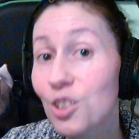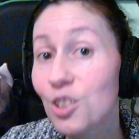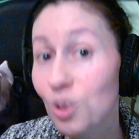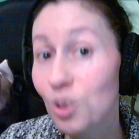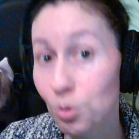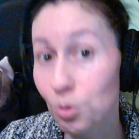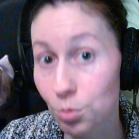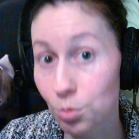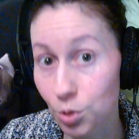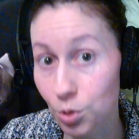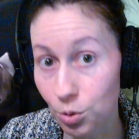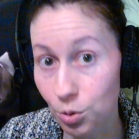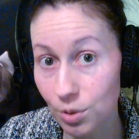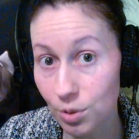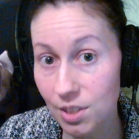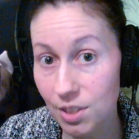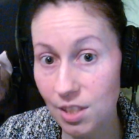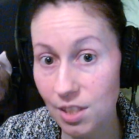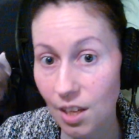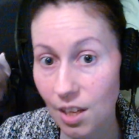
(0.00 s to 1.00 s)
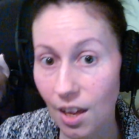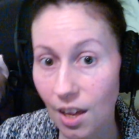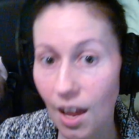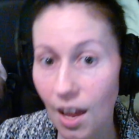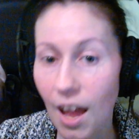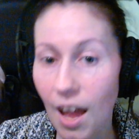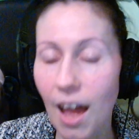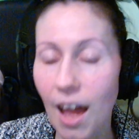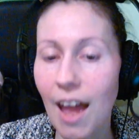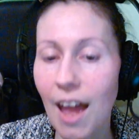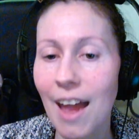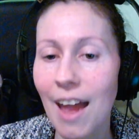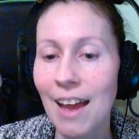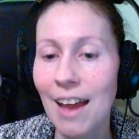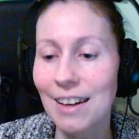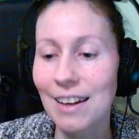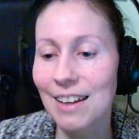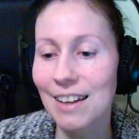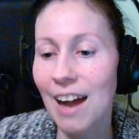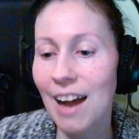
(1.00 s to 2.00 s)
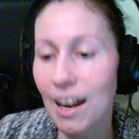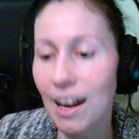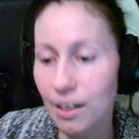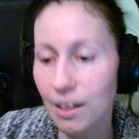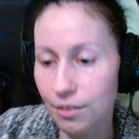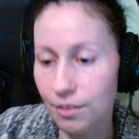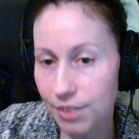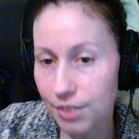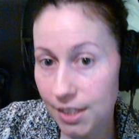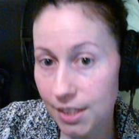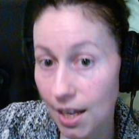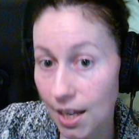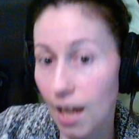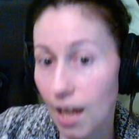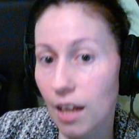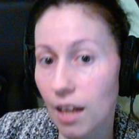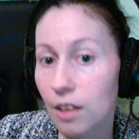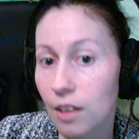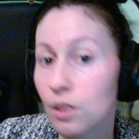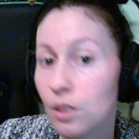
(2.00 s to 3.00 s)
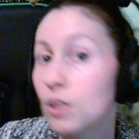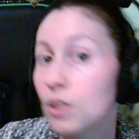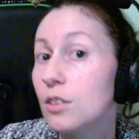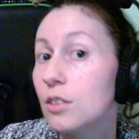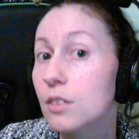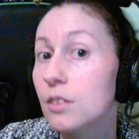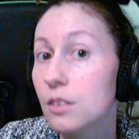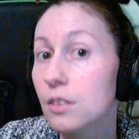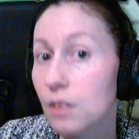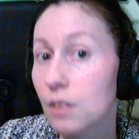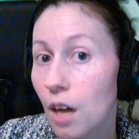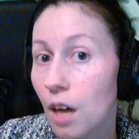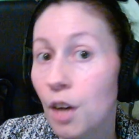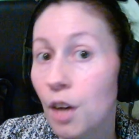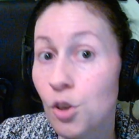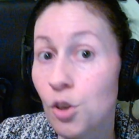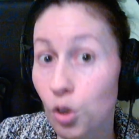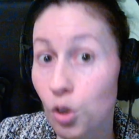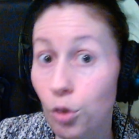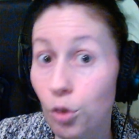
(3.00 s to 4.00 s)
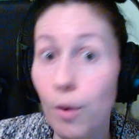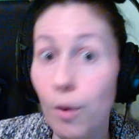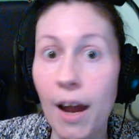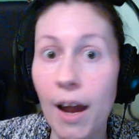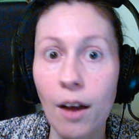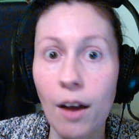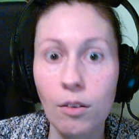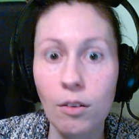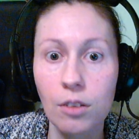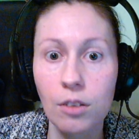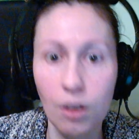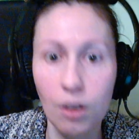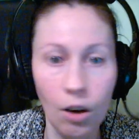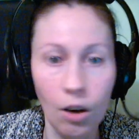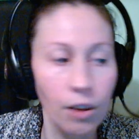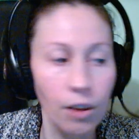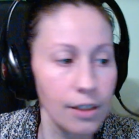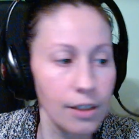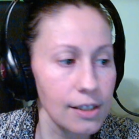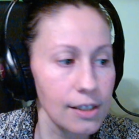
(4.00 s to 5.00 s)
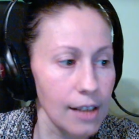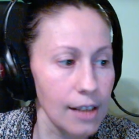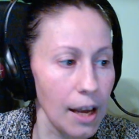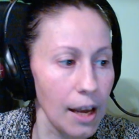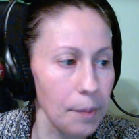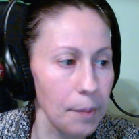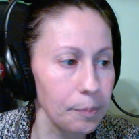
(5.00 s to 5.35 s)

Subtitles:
routes and kind of staying a little underground all the same.